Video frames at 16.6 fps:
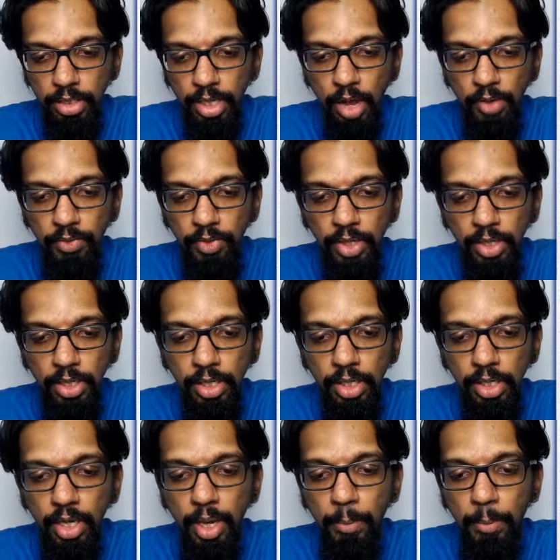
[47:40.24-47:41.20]
cover
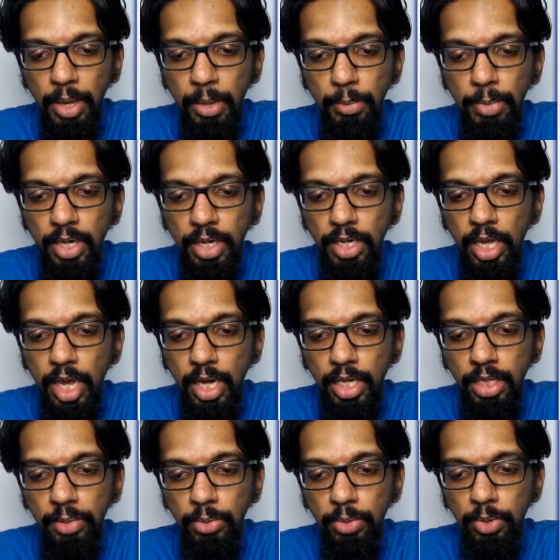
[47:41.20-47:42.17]
memory
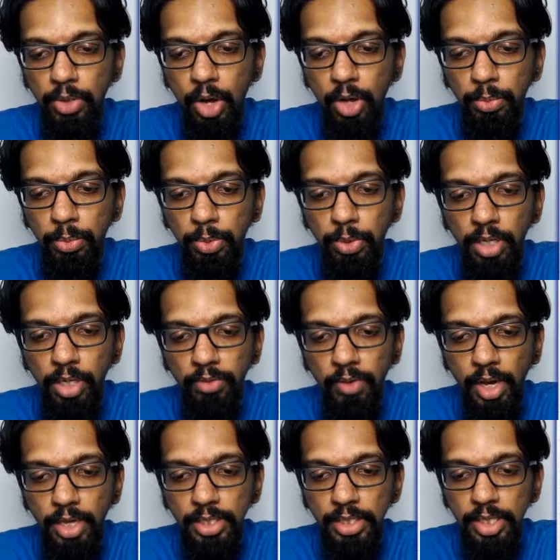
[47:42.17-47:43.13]
and input output
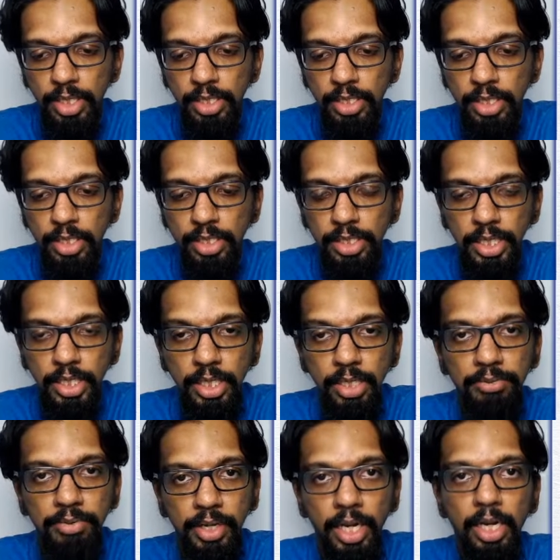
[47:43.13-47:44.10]
devices
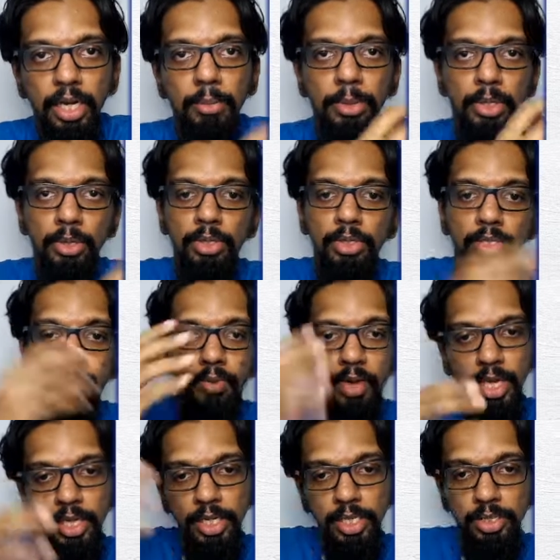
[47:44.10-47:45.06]
significantly, because the
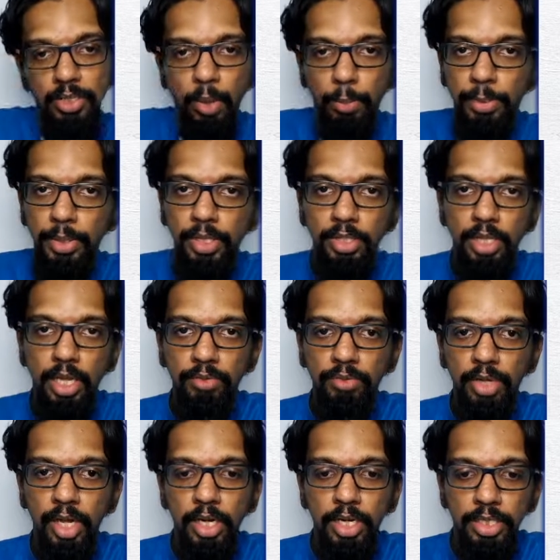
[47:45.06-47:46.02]
various topics that
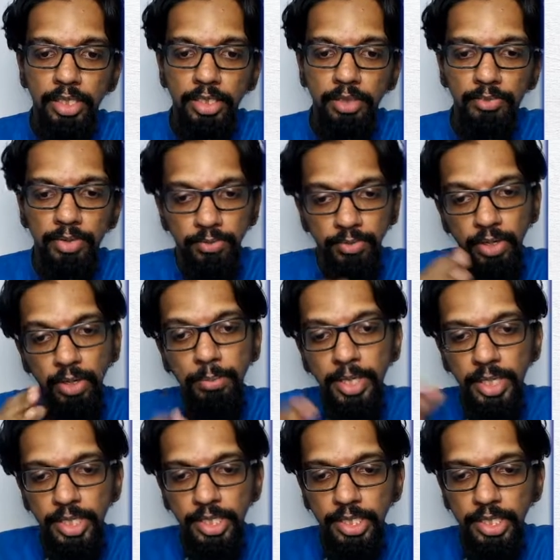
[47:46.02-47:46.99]
we will
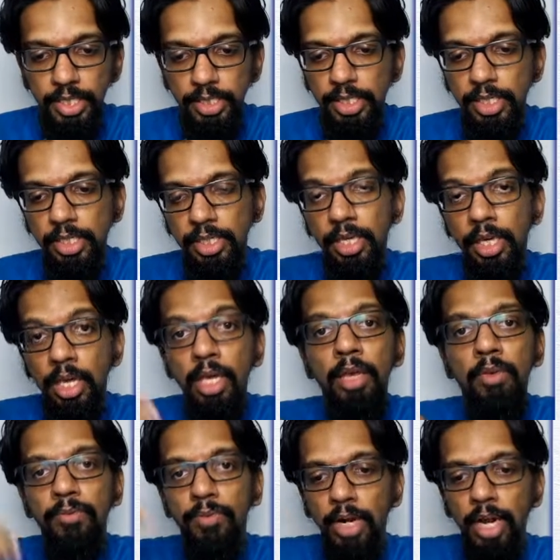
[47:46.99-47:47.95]
be discussing
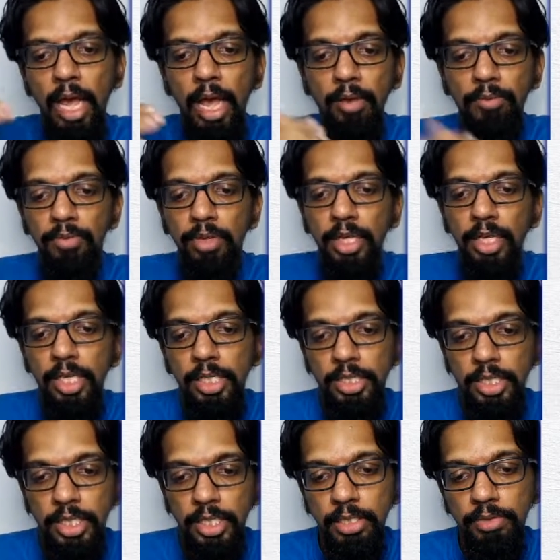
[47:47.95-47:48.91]
will have
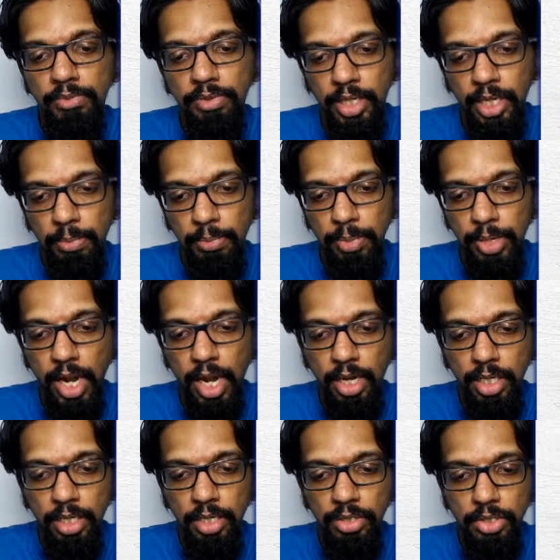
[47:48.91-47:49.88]
significant
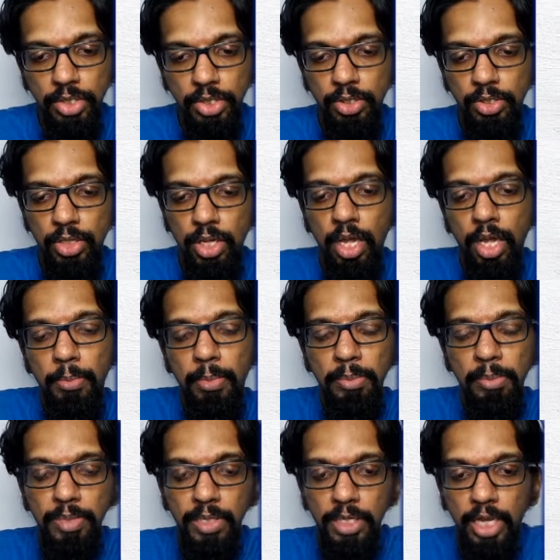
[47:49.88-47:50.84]
bearing to
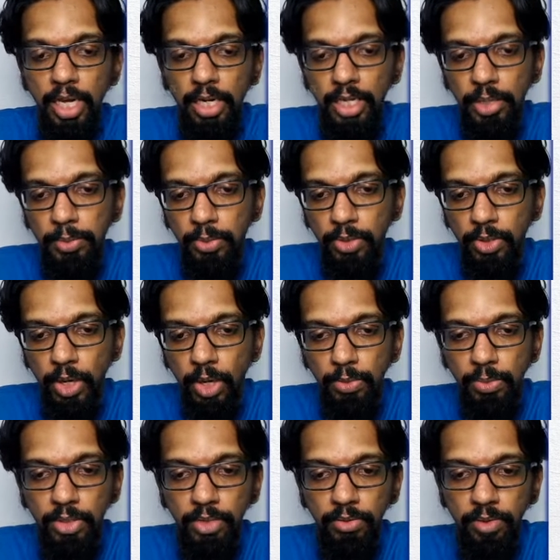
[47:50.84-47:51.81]
memory and input
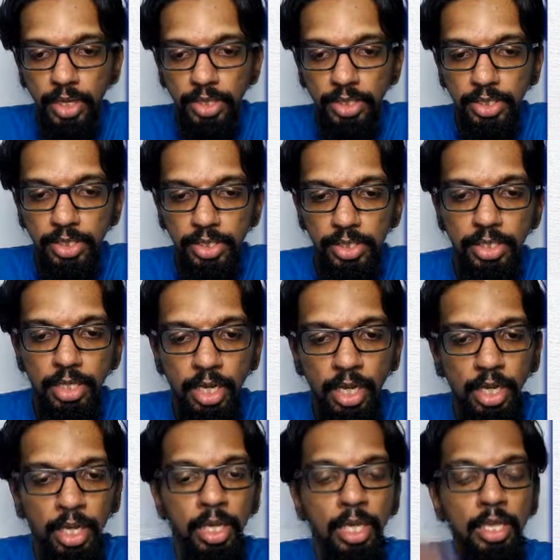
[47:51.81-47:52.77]
output devices.
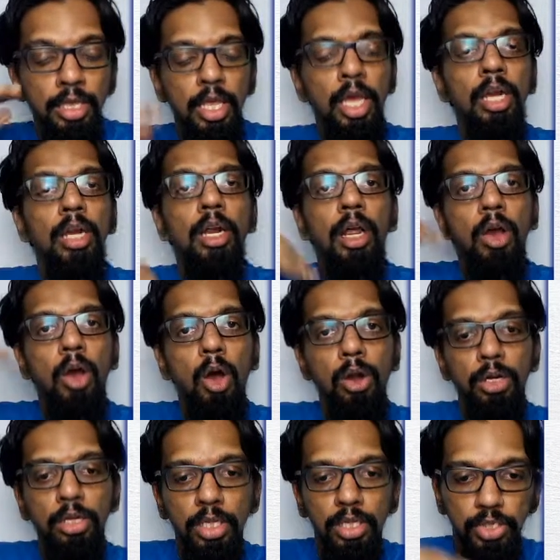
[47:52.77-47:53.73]
Then
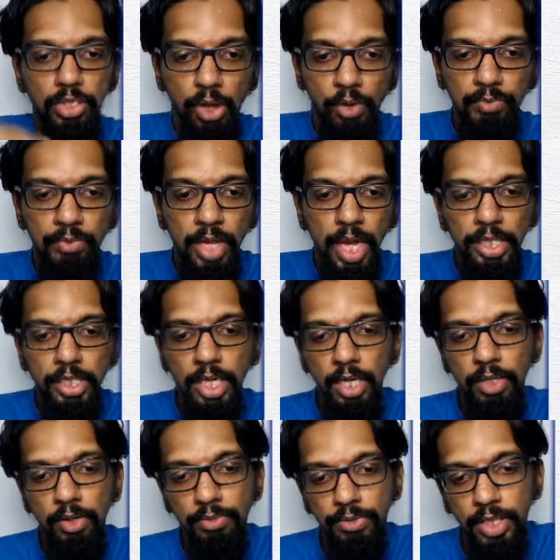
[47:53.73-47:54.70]
on the software
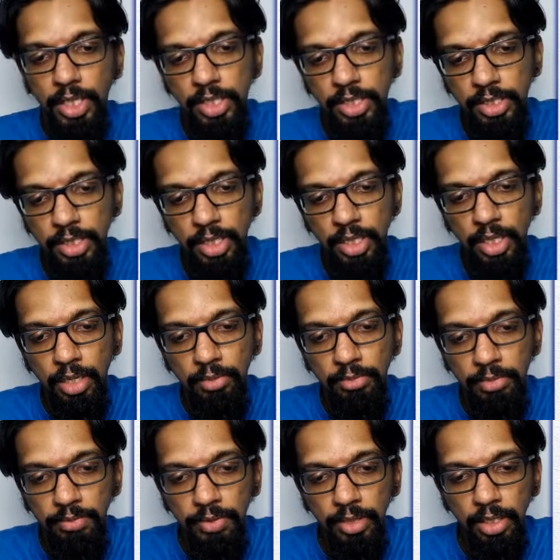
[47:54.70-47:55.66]
side of things,
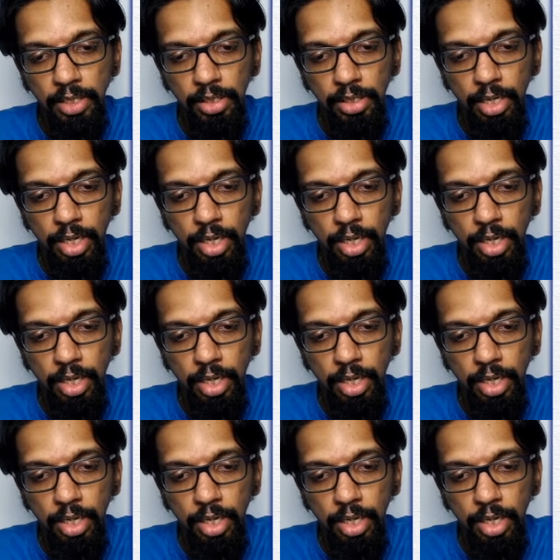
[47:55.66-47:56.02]
we will